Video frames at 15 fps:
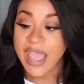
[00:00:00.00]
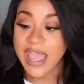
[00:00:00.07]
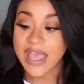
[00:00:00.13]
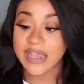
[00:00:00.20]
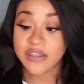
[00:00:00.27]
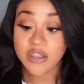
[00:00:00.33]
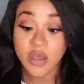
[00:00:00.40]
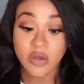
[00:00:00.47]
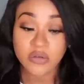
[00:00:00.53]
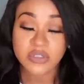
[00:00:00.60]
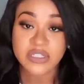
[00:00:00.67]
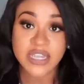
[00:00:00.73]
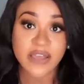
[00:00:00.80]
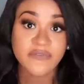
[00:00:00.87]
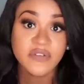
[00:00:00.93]
and
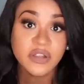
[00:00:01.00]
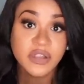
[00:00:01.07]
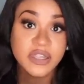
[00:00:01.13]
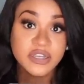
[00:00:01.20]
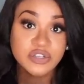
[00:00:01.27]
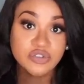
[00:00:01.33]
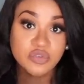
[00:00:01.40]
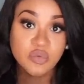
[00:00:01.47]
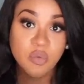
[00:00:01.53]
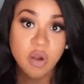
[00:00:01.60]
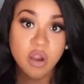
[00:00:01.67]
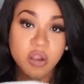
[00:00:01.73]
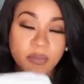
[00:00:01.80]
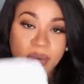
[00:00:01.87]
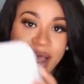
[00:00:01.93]
those definitely do work,